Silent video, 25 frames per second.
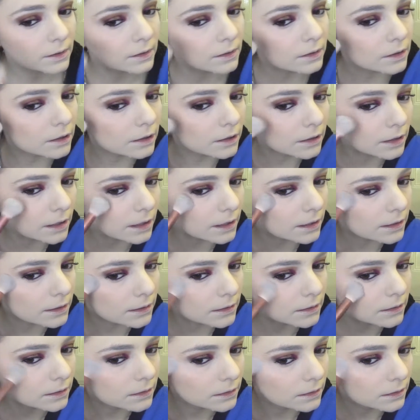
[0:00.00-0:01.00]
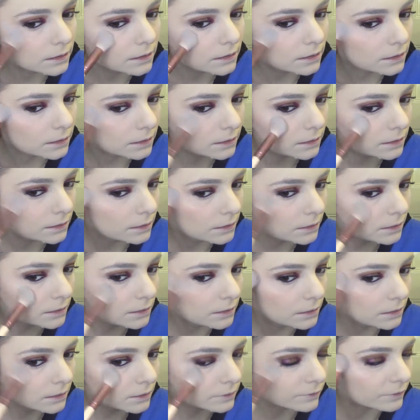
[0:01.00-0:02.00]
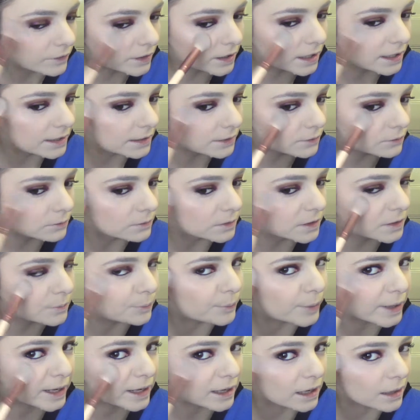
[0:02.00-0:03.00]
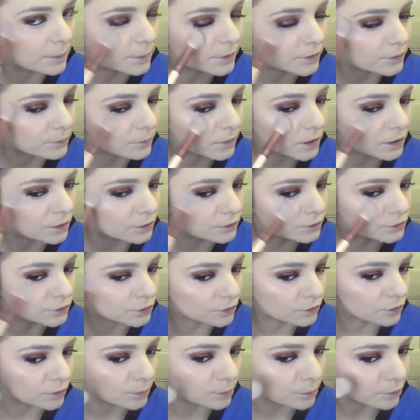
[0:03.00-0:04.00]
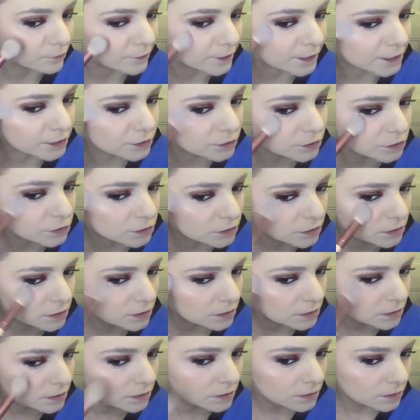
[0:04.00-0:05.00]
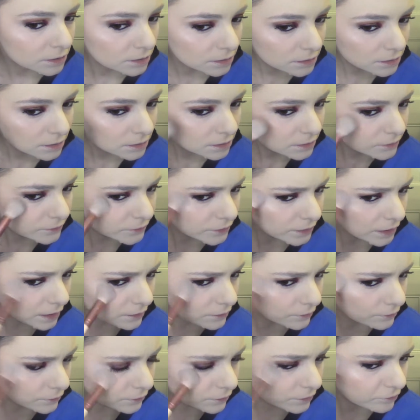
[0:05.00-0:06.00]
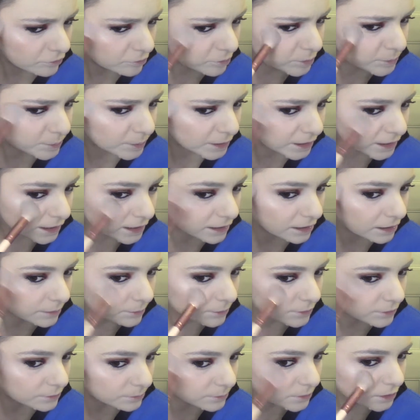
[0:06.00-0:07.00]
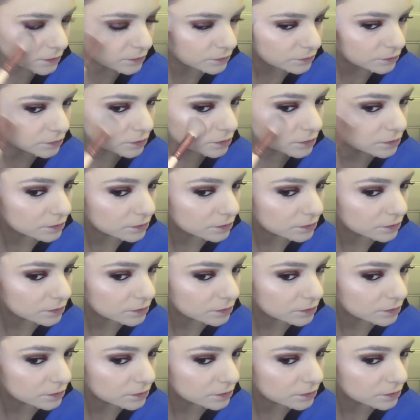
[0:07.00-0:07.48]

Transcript: Okay. I feel like this one didn't pick up as much on the brush. Yeah, it doesn't seem to be picking up as much.